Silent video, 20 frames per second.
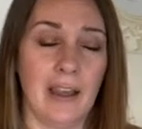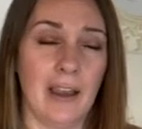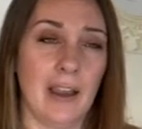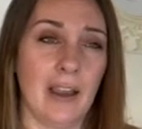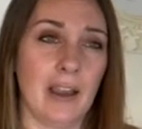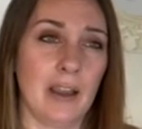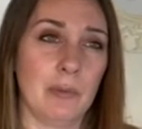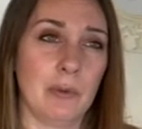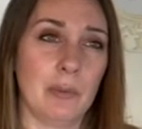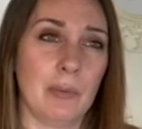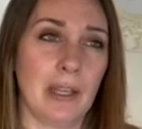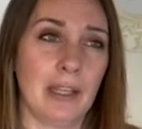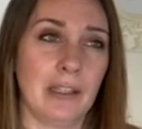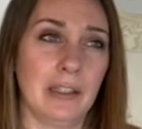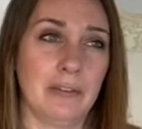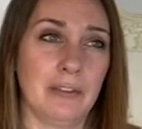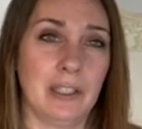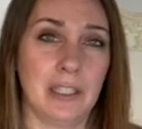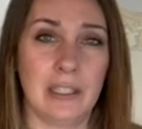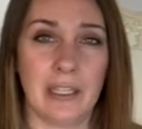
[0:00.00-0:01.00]
You might
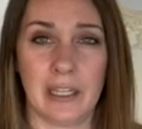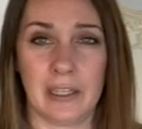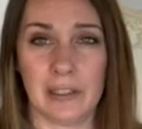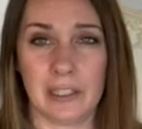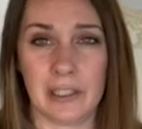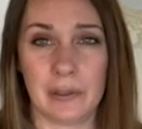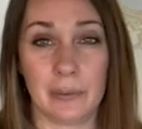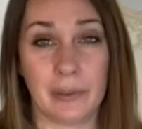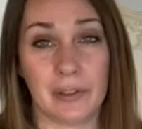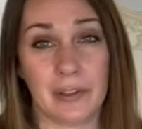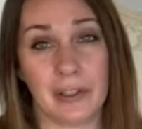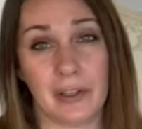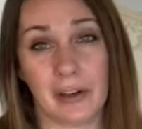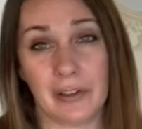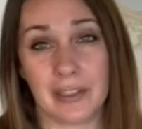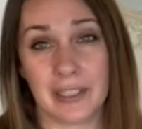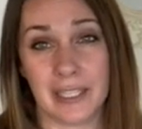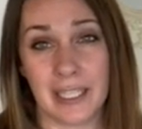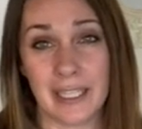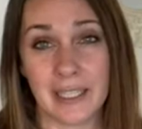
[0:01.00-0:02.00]
live in an area where there
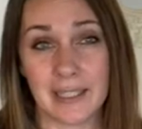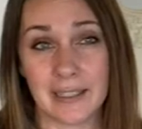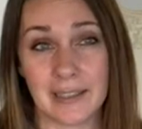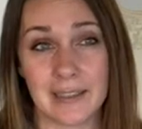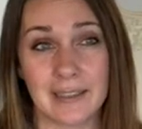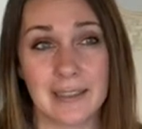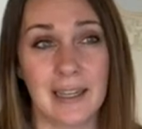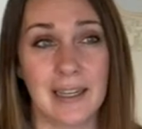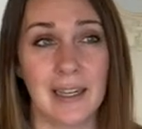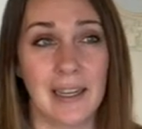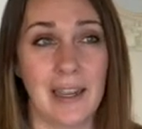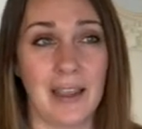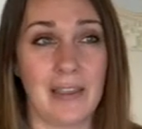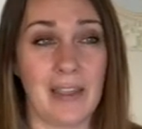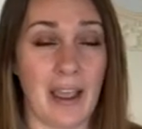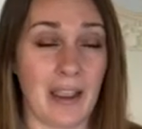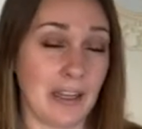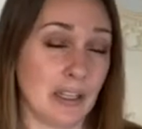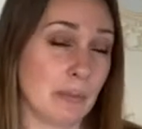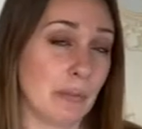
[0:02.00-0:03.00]
are ticks, and
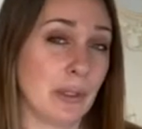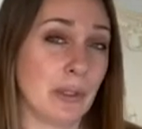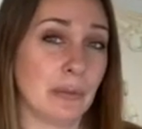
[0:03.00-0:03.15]
that can be a